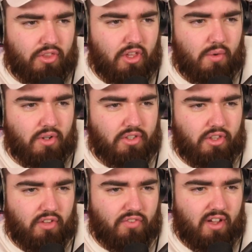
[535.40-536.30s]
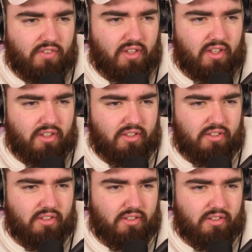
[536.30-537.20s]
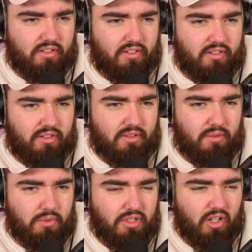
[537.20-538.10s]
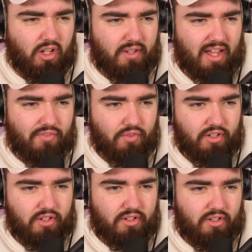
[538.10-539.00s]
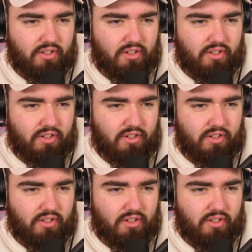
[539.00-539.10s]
31 to 35 years was the global average.